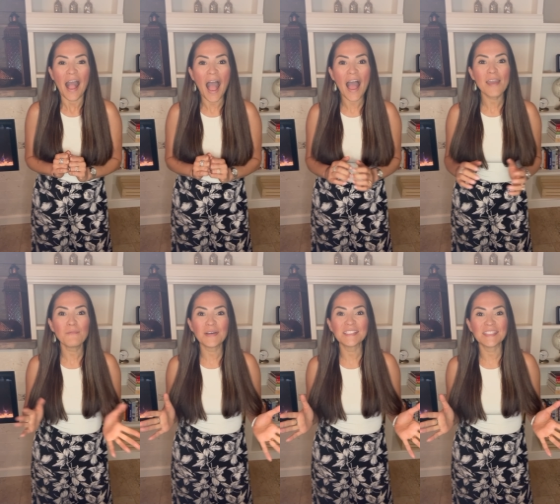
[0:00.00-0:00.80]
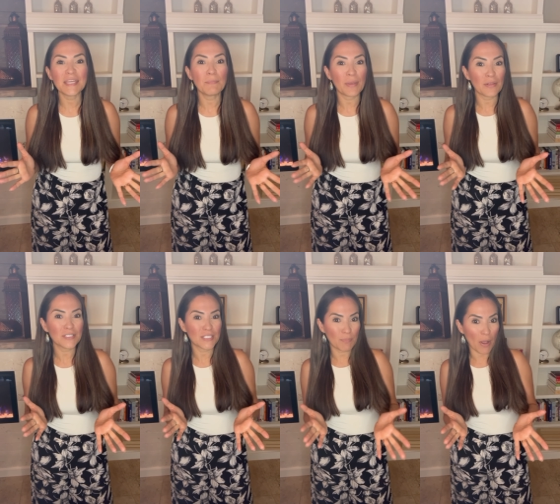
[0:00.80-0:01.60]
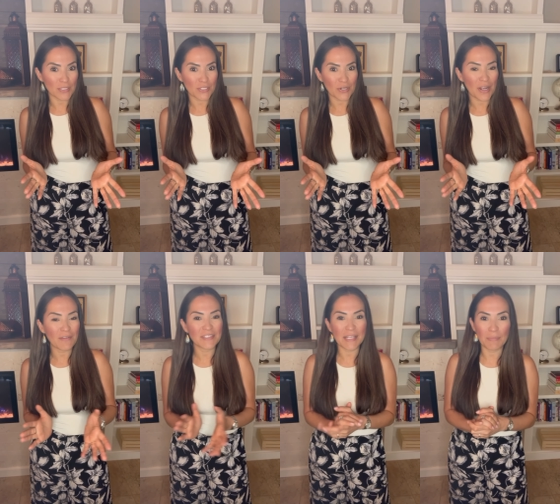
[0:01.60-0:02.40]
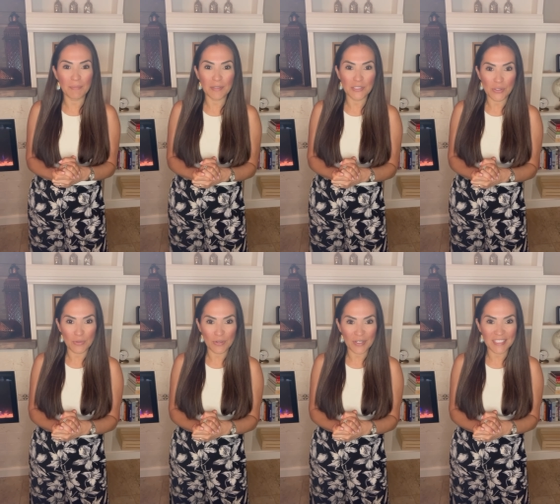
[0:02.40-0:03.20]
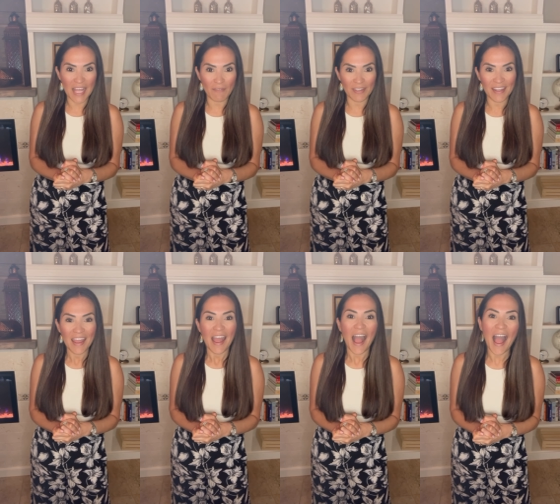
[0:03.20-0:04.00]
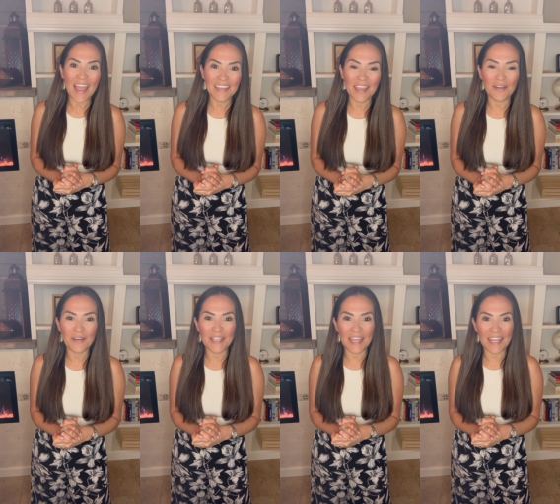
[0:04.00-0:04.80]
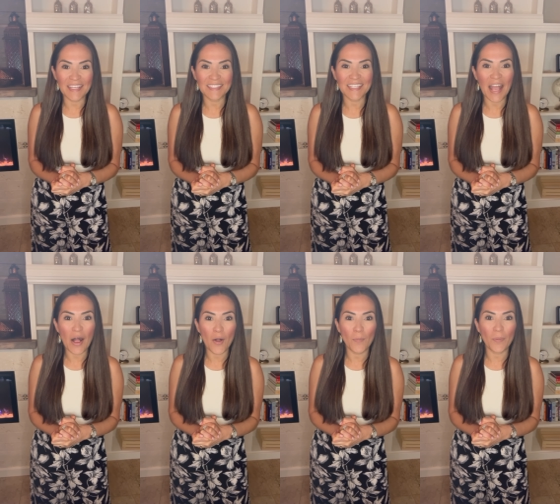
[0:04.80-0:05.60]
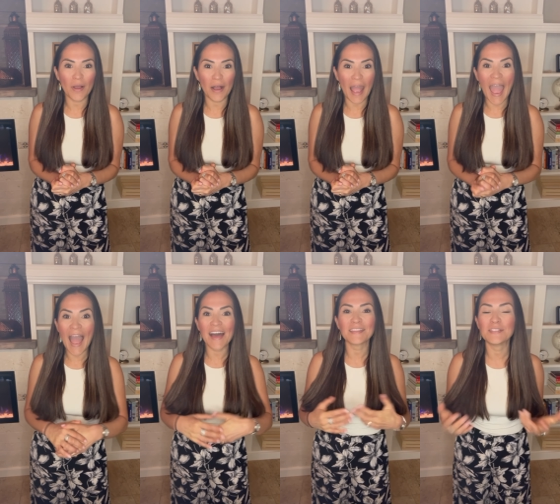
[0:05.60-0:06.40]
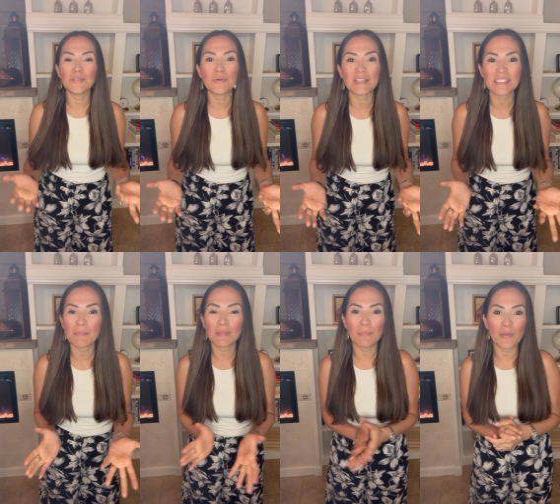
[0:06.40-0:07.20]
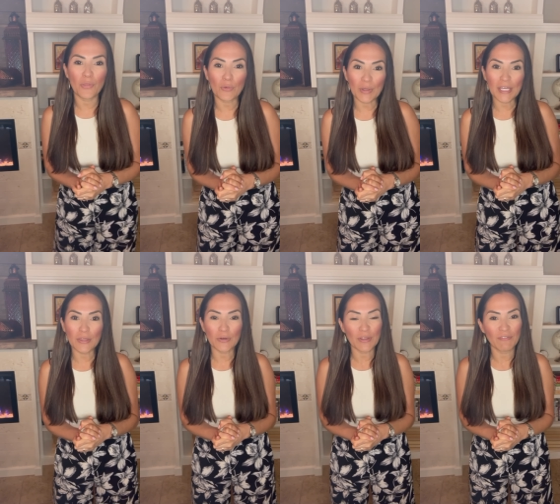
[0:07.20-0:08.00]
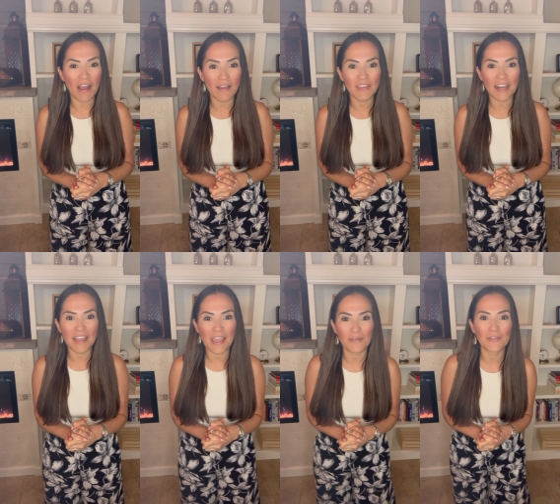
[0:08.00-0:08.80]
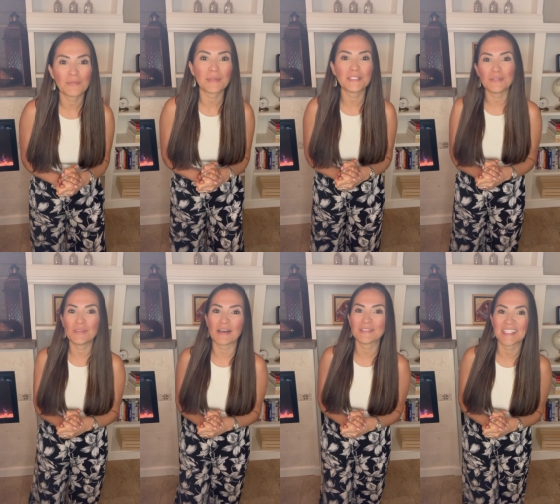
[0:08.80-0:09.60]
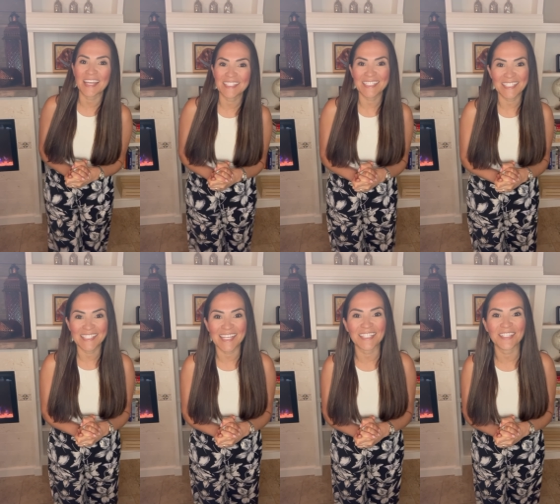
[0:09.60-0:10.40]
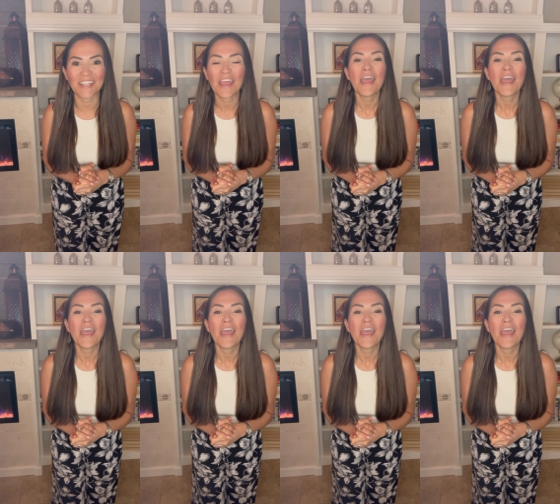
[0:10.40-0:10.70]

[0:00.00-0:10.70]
I was the bill sponsor of Assembly Bill 237. I carried it to help add to Assembly Bill 335 that I carry from the 2019 session.